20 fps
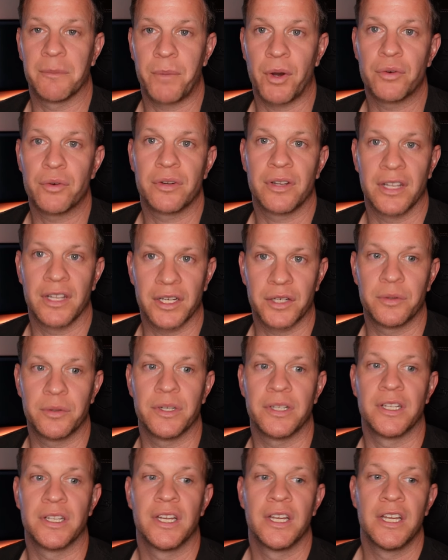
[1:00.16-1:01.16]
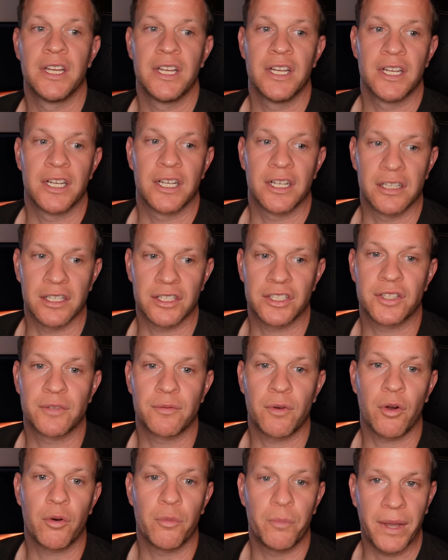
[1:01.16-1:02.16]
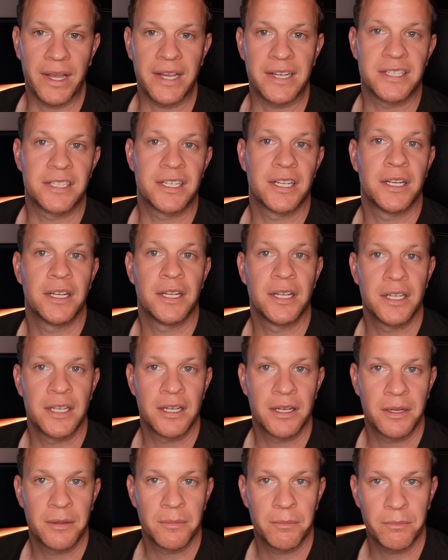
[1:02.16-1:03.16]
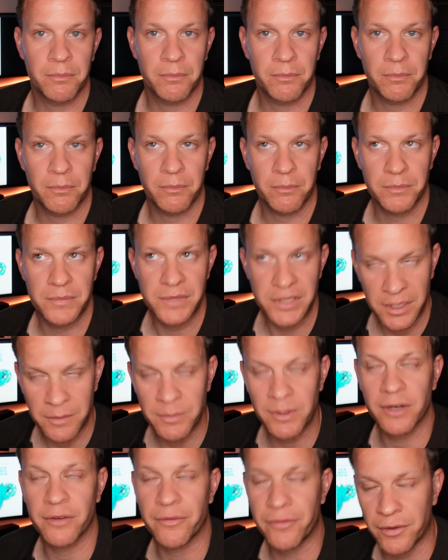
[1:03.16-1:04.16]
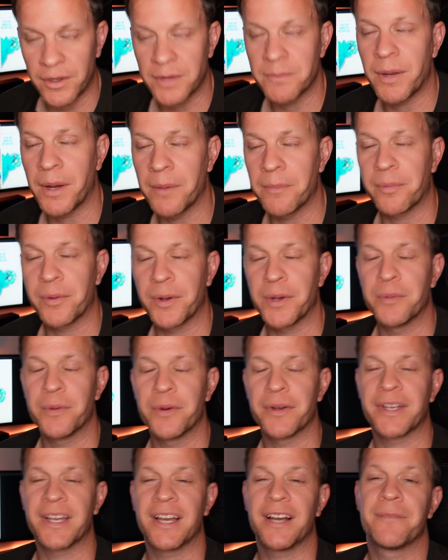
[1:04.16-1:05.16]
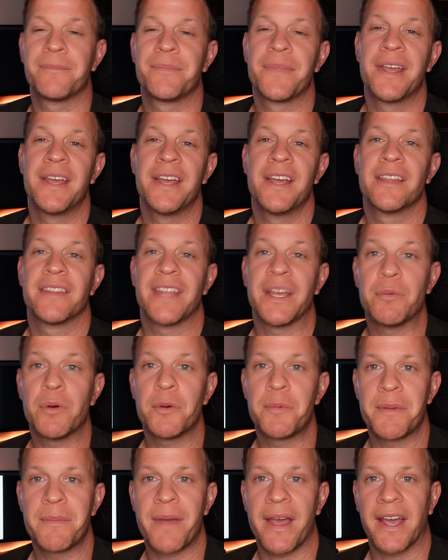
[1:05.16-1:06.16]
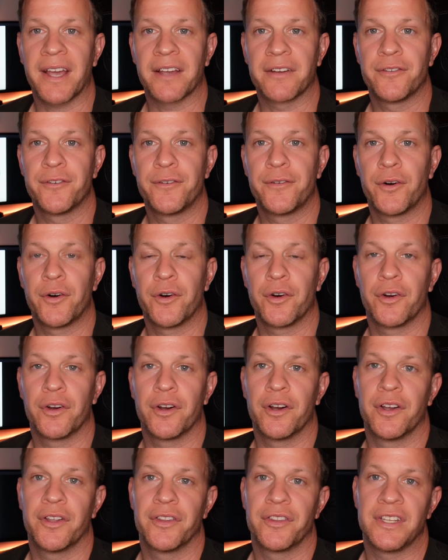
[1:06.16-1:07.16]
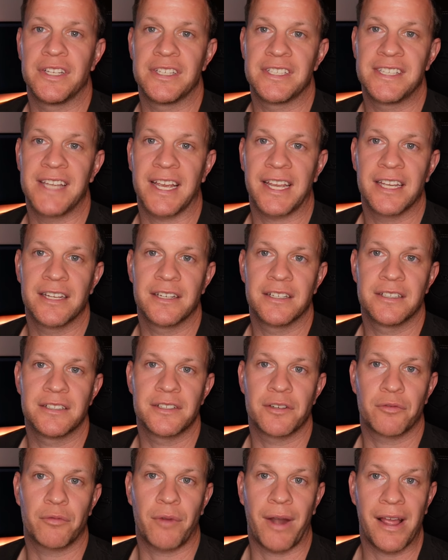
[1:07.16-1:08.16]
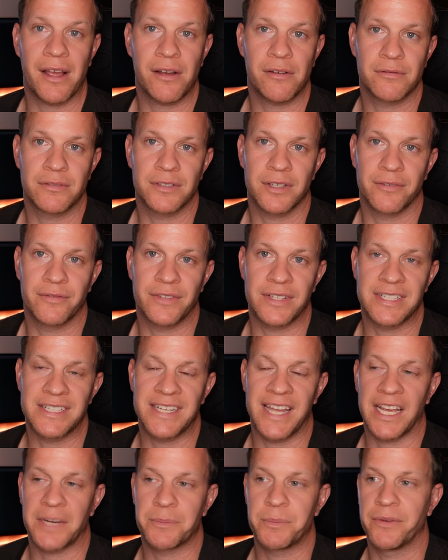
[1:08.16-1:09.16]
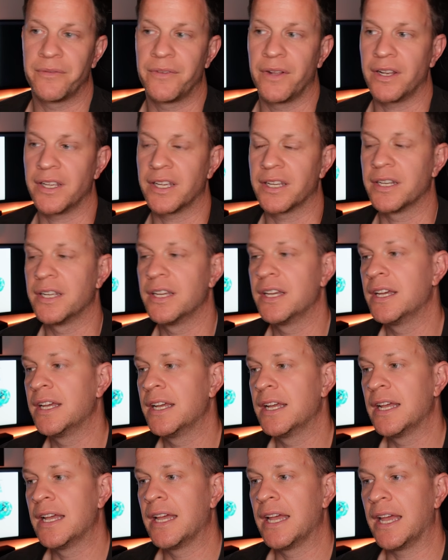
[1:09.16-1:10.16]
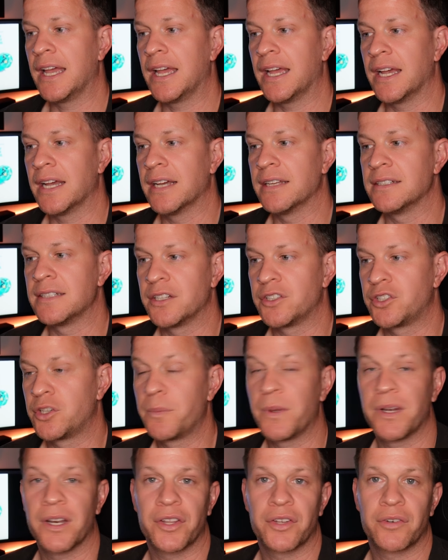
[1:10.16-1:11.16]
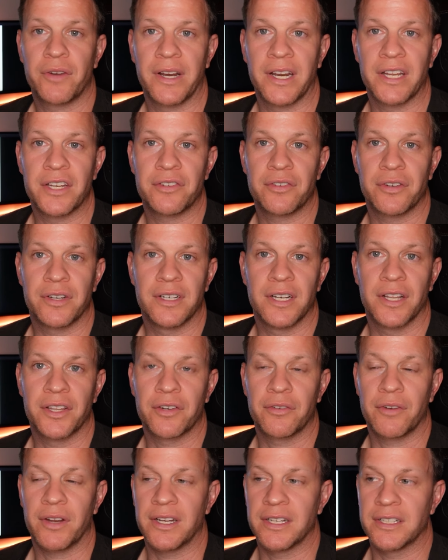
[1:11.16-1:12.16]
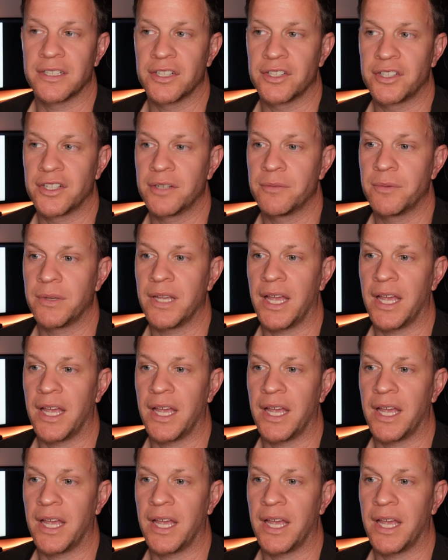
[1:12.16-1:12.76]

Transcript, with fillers: bulk liquid glycerol-based stimulant-free pump pre-workout. They will be back for the second round of the Stack Pavilion, and it should be another great entry, another great addition.